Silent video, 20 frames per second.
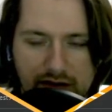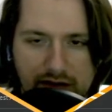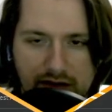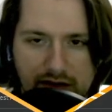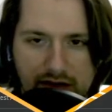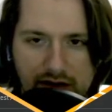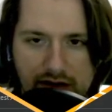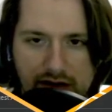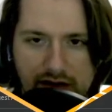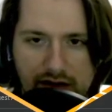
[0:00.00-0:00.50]

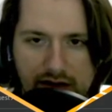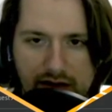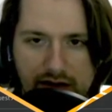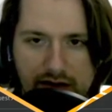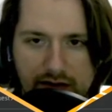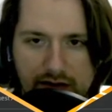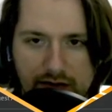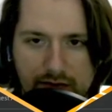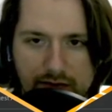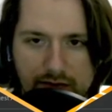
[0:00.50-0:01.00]

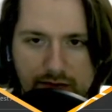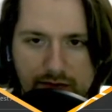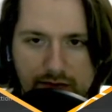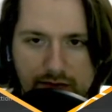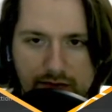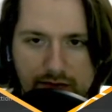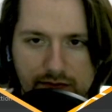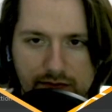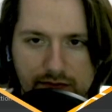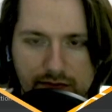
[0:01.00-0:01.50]
And
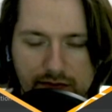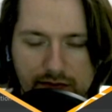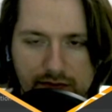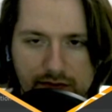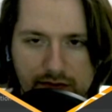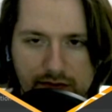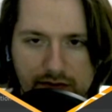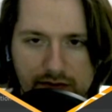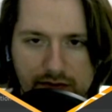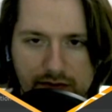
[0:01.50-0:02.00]

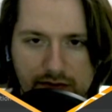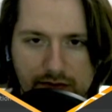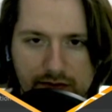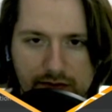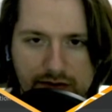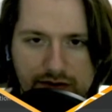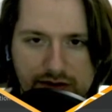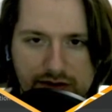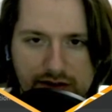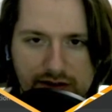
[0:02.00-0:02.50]
we'll
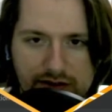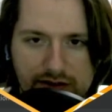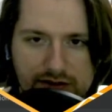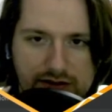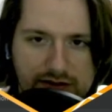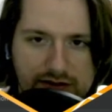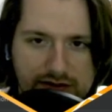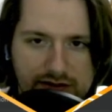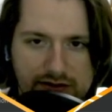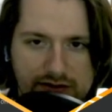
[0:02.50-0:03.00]
change
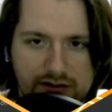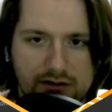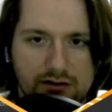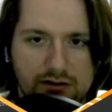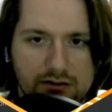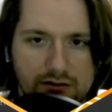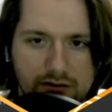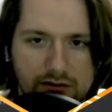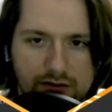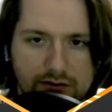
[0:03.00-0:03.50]
this to
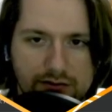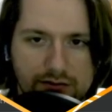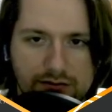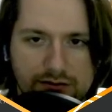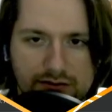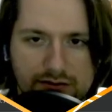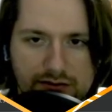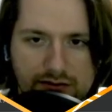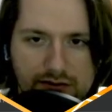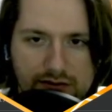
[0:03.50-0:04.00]

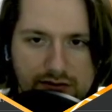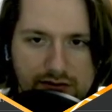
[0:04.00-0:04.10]
Carlos.